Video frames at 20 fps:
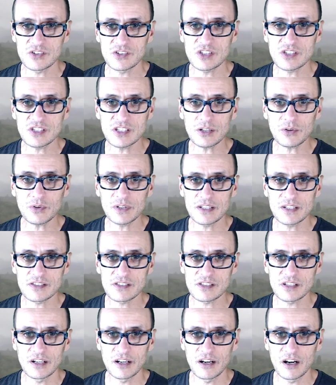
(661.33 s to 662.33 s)

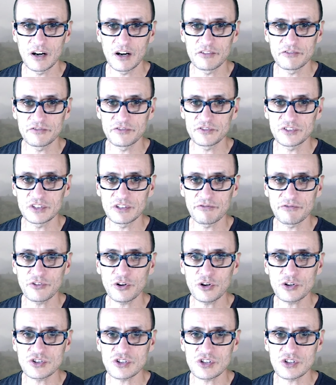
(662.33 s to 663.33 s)
series uh, of
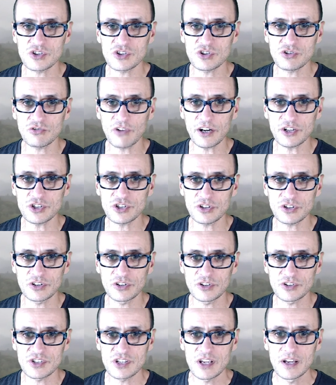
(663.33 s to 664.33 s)
diverse
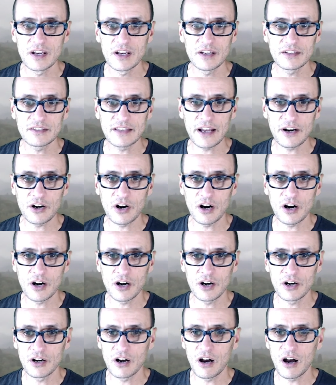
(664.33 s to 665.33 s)
structures that
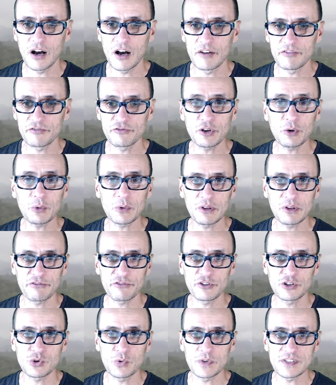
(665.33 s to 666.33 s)
are uh, frequently
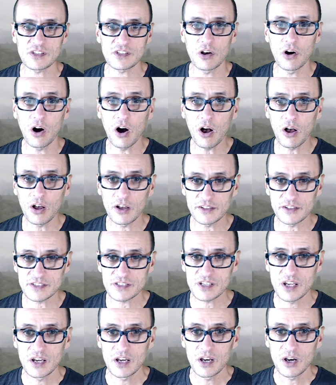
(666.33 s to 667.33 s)
referred to as
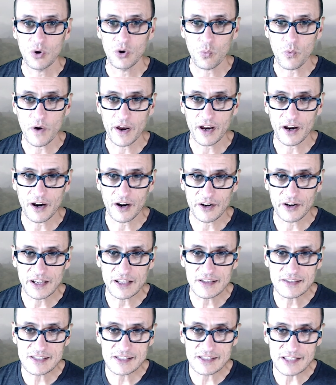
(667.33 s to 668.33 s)
galls, where
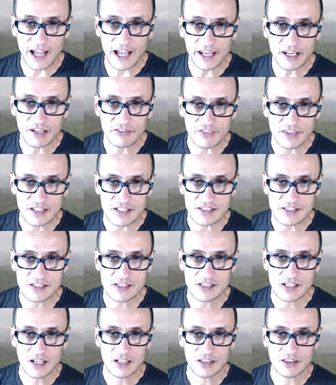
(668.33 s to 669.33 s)
inside of
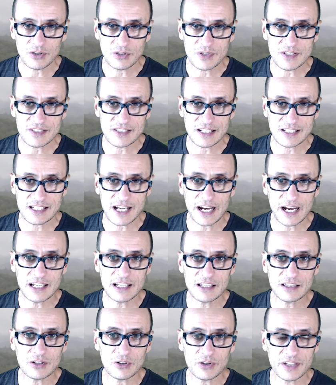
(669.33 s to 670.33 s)
this there is a
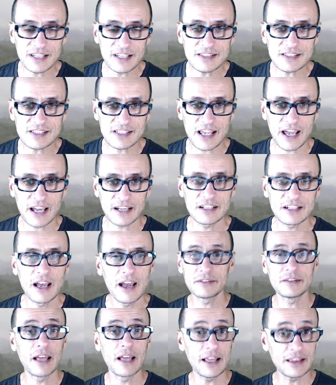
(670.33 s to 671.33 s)
tiny little insect,
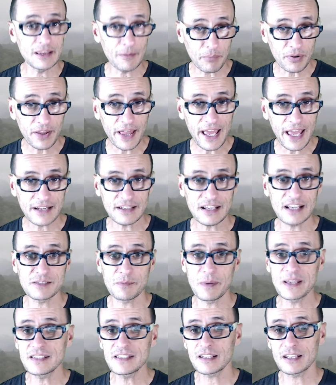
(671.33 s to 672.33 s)
and the plant has
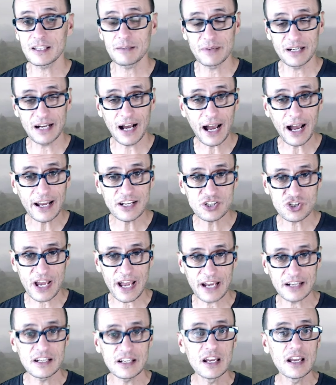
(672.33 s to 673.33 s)
basically been
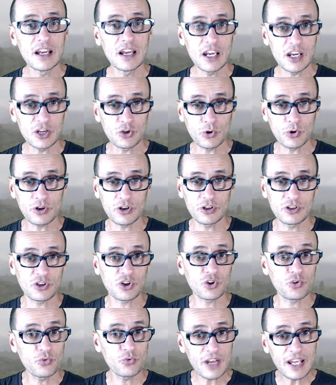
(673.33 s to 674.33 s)
hijacked in order to
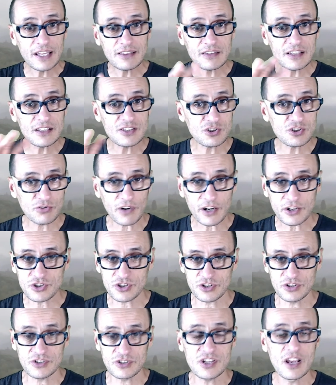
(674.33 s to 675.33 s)
create these
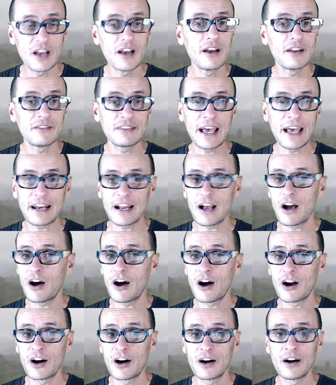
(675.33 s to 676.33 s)
structures that
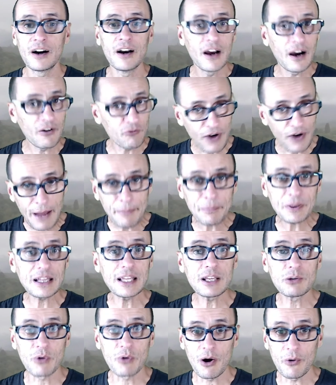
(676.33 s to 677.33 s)
are
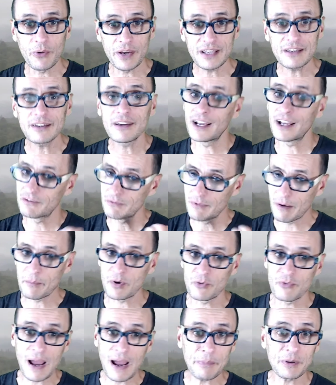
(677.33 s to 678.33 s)
rapidly growing. And
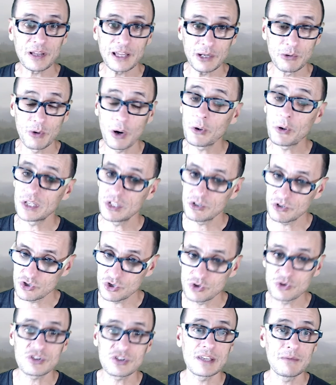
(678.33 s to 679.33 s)
remember, rapidly growing
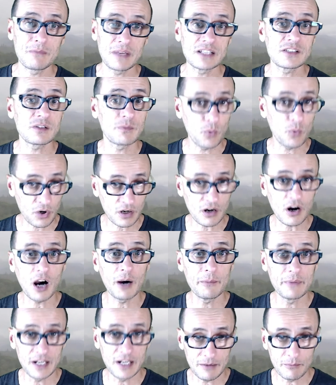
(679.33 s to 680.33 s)
usually means more
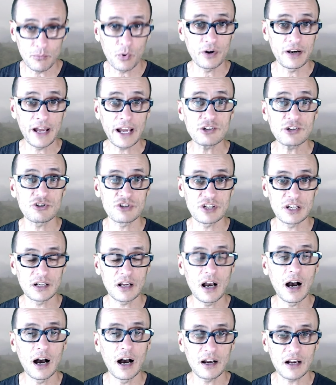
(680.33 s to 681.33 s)
carbon and more nitrogen
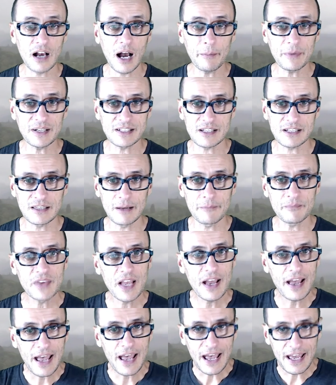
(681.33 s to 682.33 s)
uh, coming to them,
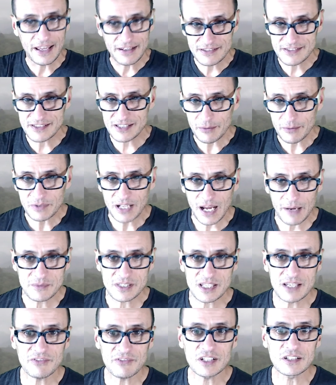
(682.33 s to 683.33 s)
and
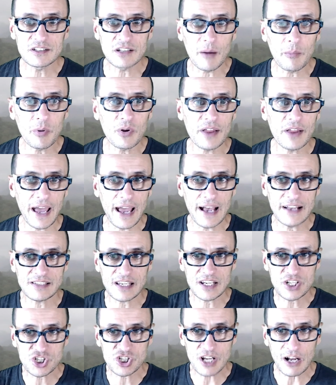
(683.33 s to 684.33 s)
sometimes even double as
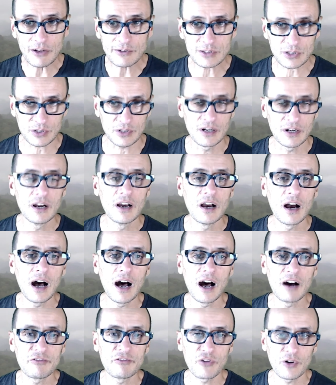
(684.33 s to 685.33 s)
a shelter
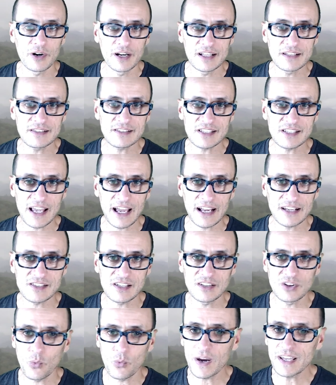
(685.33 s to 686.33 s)
uh, for insects.
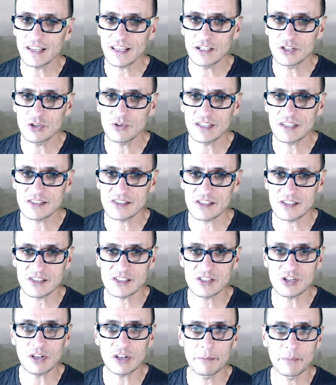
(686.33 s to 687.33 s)
And the way they do this is
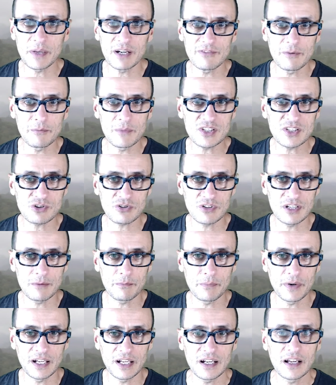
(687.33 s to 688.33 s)
still a bit of a mystery,
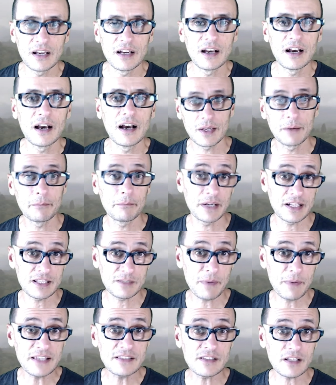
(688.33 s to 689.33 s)
but, but it's
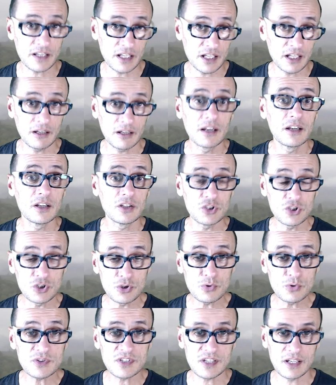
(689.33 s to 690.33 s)
basically
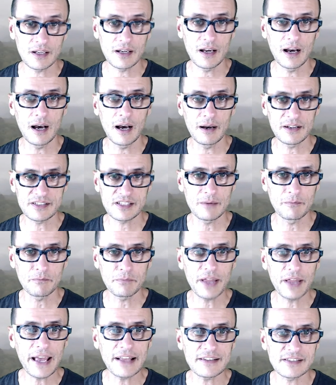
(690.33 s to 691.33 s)
using uh, some
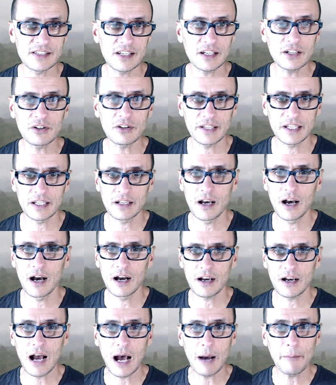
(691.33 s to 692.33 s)
plant signaling
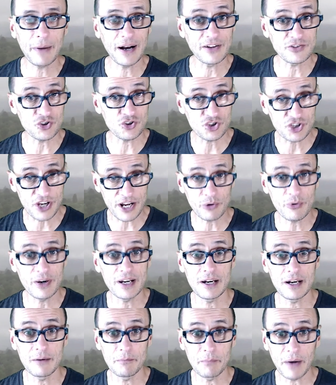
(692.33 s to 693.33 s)
uh, compounds
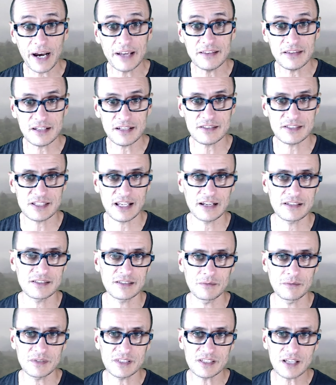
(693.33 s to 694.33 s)
generated by the insects
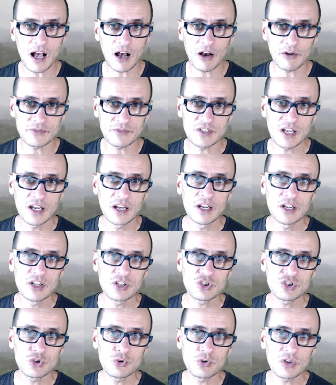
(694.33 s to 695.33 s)
themselves
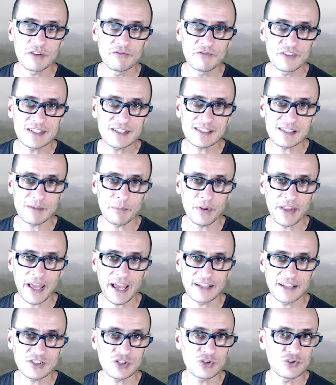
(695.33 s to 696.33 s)
to convince the
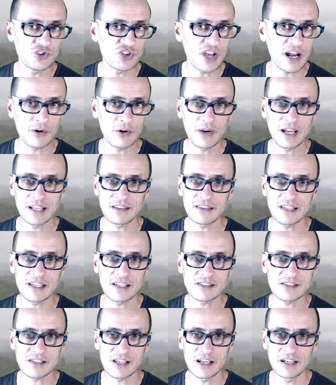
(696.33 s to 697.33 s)
plant to generate
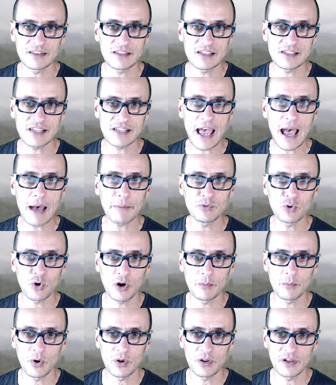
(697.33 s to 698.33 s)
these uh, these
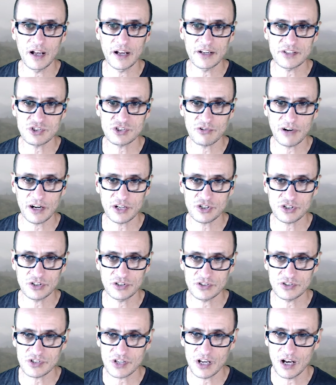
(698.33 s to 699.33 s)
abnormal uh,
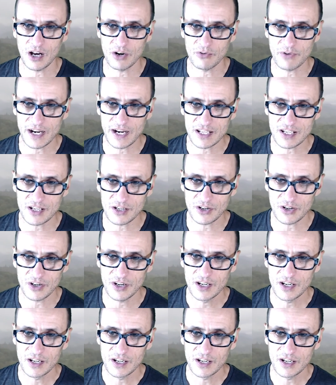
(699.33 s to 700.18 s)
structures uh, right here.